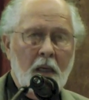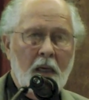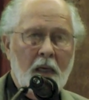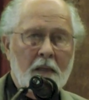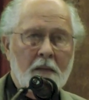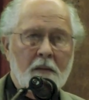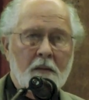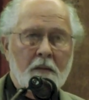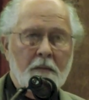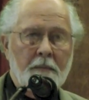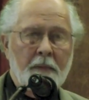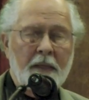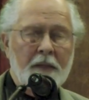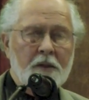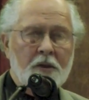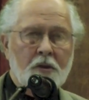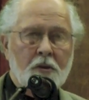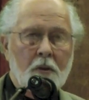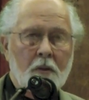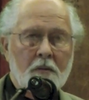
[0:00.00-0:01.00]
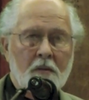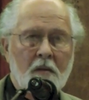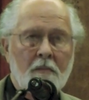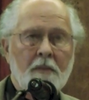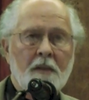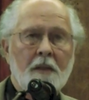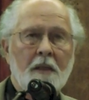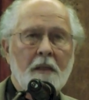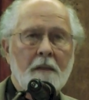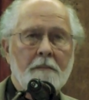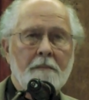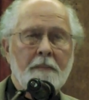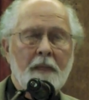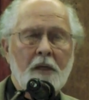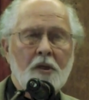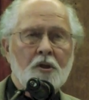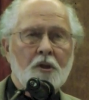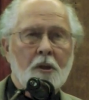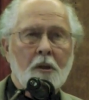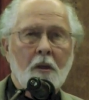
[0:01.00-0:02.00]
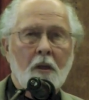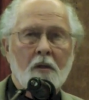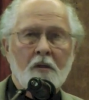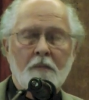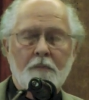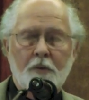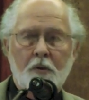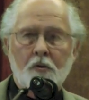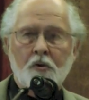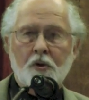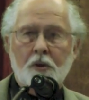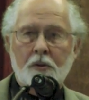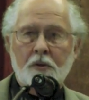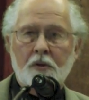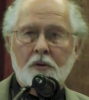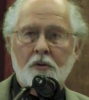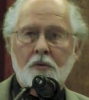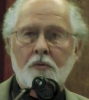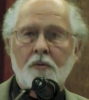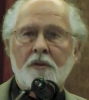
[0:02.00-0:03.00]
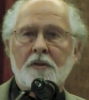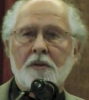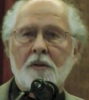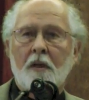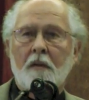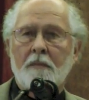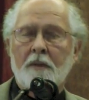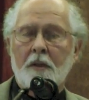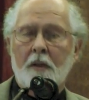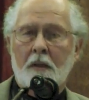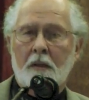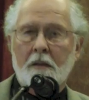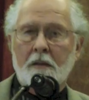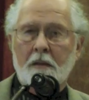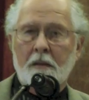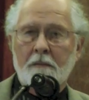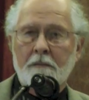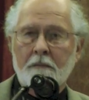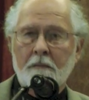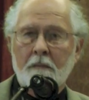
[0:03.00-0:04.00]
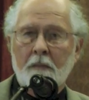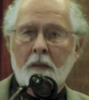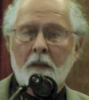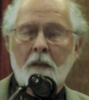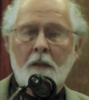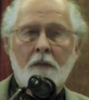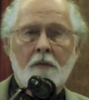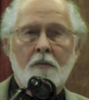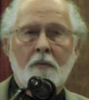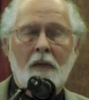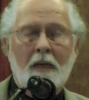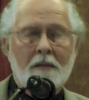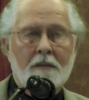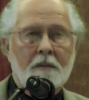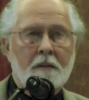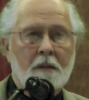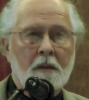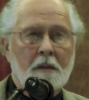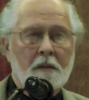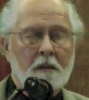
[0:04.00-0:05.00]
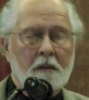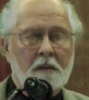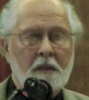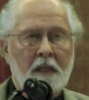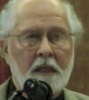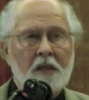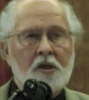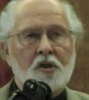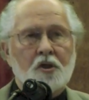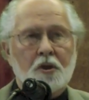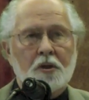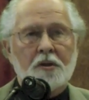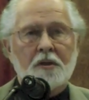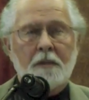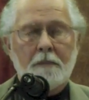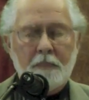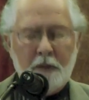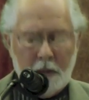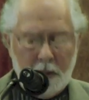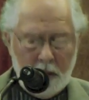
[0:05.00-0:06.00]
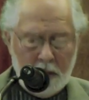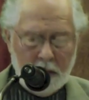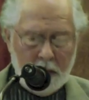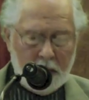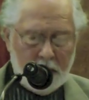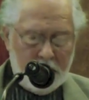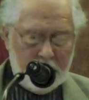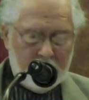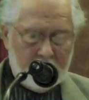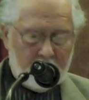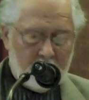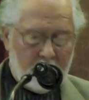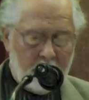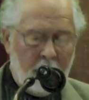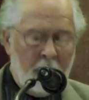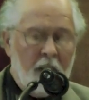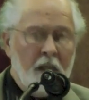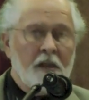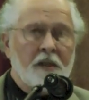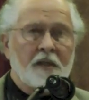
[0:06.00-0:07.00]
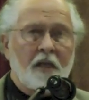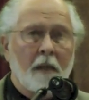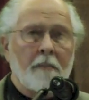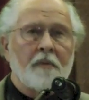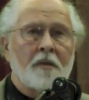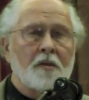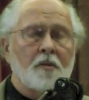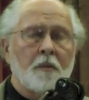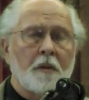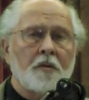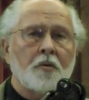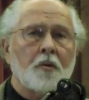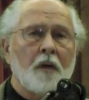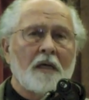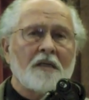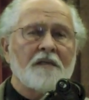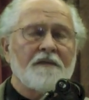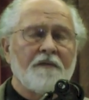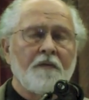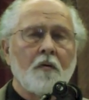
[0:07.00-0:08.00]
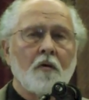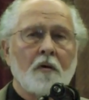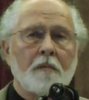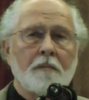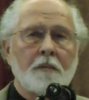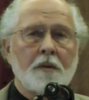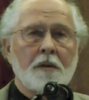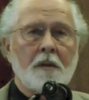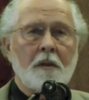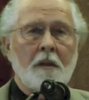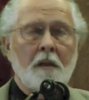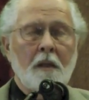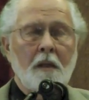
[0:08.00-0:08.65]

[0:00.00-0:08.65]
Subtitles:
And they remained so. They made major contributions to Islamic art throughout the ages and many other things. Some things were transformed.